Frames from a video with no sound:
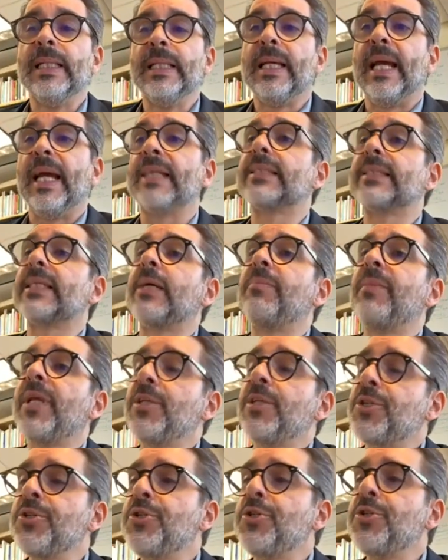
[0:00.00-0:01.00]
as I
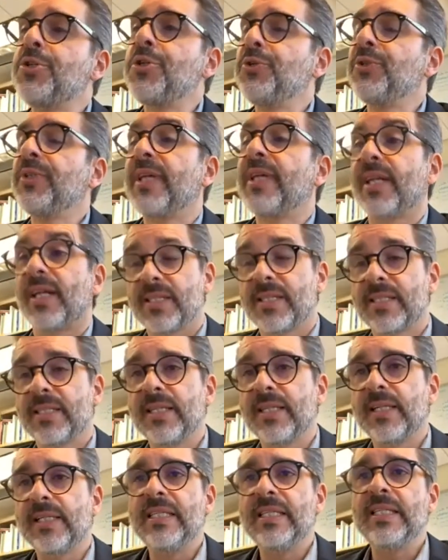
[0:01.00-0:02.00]
mentioned to you, there are
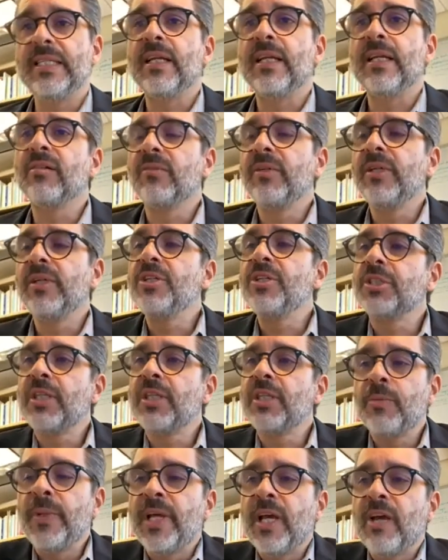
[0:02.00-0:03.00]
studies in our region,
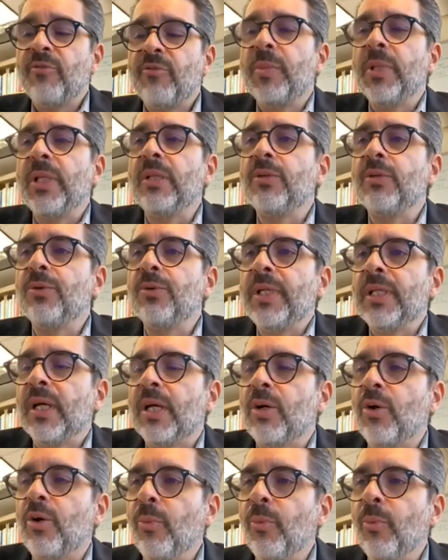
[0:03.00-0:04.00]
and we have been doing
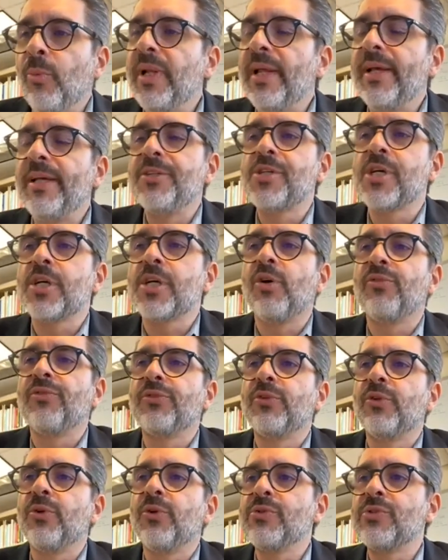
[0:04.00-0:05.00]
a compilation of
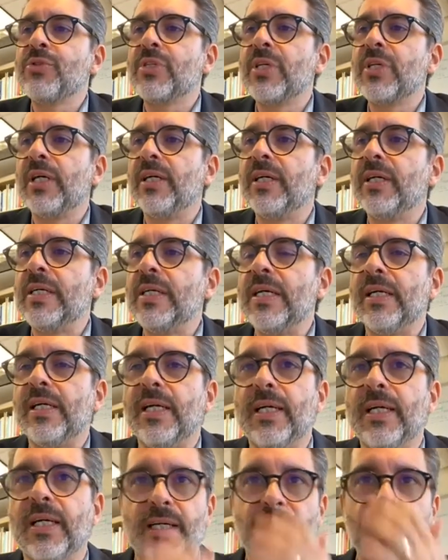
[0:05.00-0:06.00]
those uh, uh,
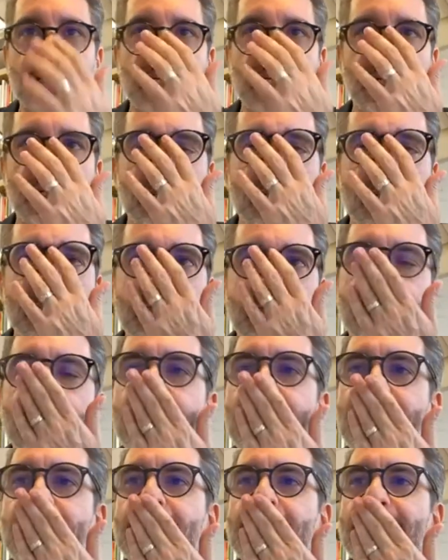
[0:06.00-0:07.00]
uh,
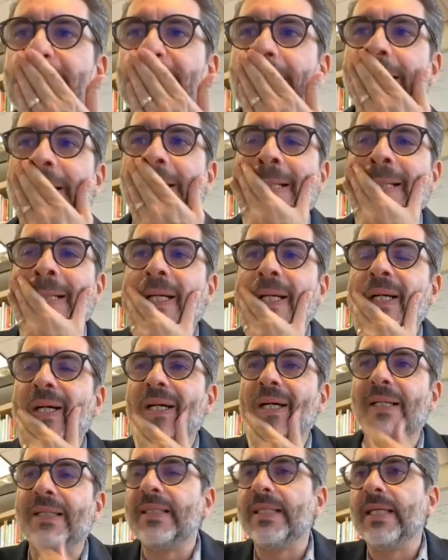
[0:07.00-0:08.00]
studies and
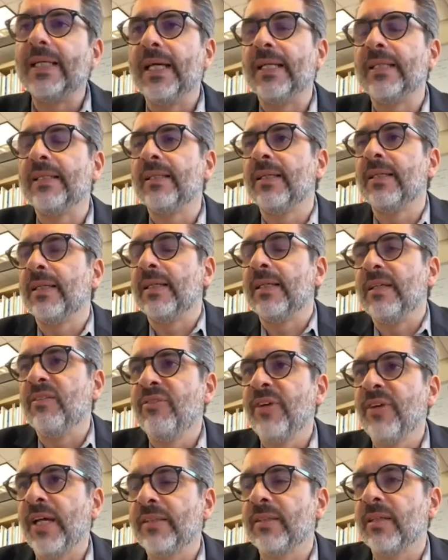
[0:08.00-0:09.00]
and in
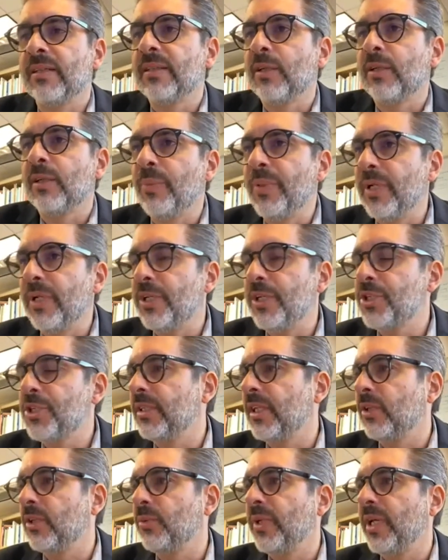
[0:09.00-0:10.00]
fact, the compilation
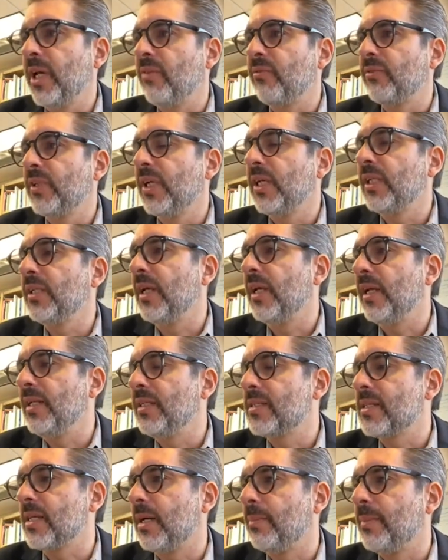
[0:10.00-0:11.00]
that we have done,
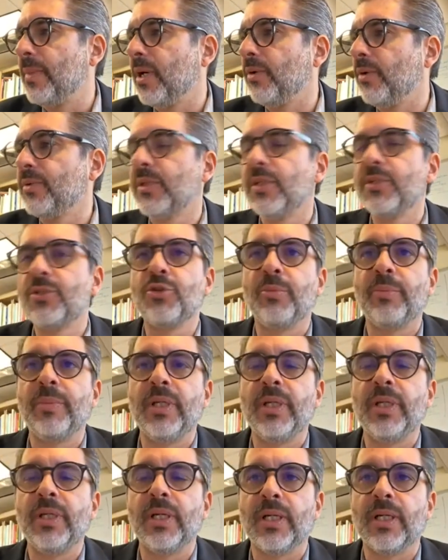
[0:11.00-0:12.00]
it's about to be